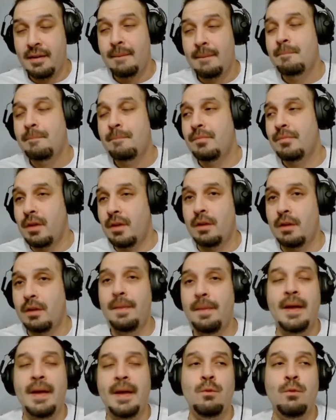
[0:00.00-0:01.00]
Unlike
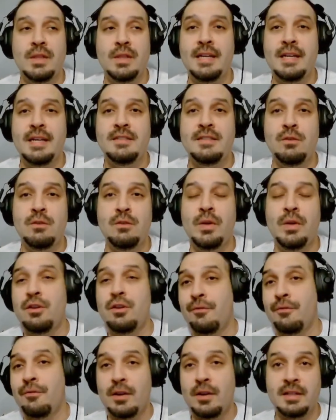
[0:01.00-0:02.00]
what they did with Your
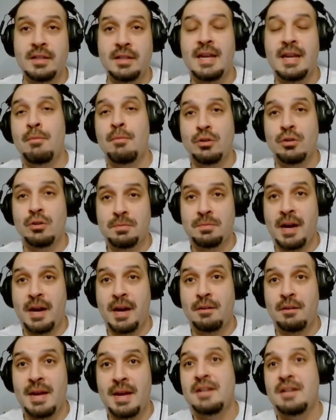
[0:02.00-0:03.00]
Friendly Neighborhood Spider-Man,